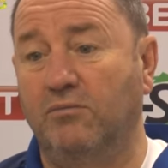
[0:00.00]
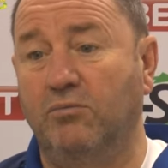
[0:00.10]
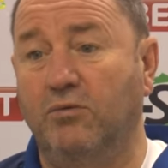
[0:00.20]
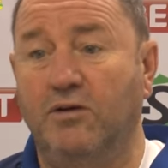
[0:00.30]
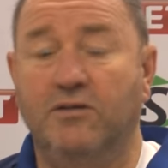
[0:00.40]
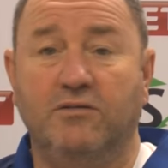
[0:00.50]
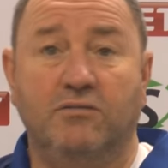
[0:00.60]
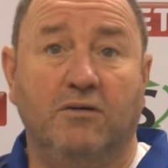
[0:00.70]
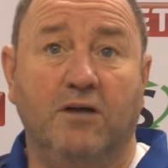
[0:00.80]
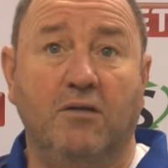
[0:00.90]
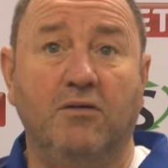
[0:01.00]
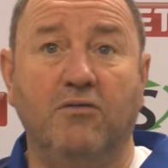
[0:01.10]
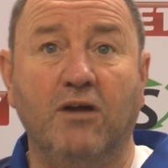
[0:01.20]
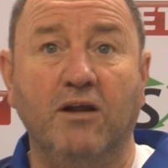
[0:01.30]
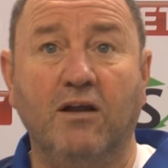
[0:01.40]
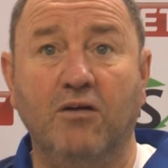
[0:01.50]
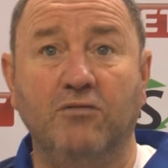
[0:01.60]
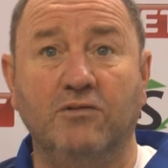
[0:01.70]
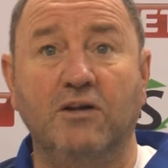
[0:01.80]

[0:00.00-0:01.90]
what is a couple of great loans,